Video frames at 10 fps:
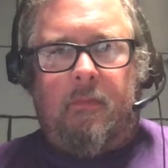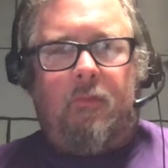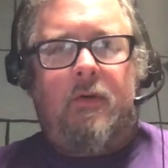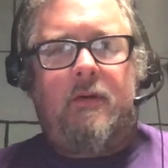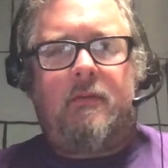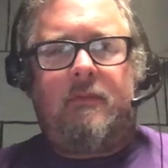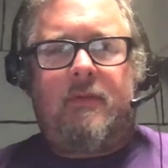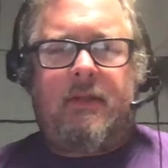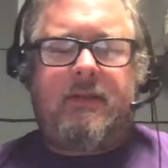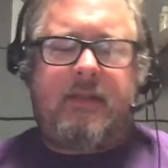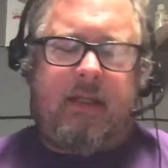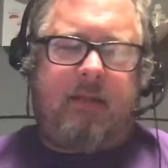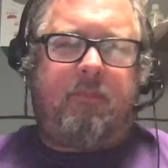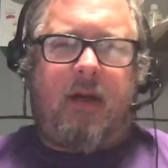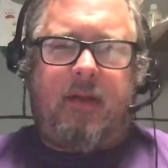Well, let's
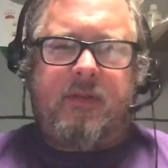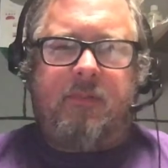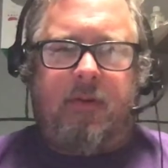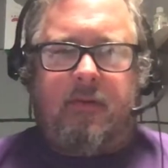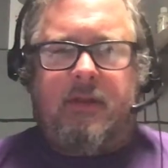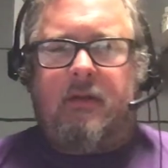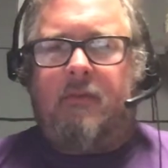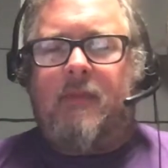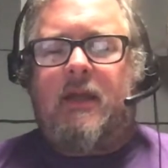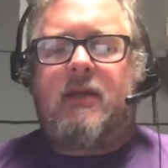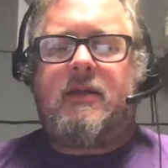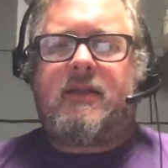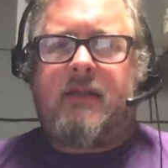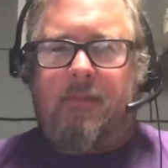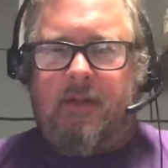take Bob's approach here and make it a
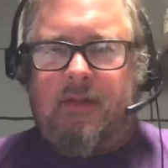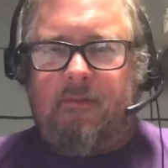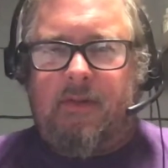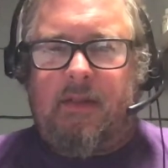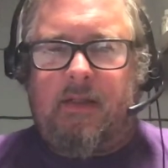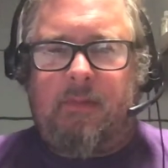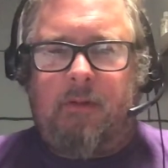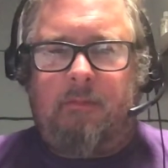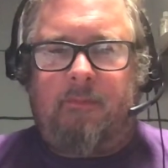summative assessment.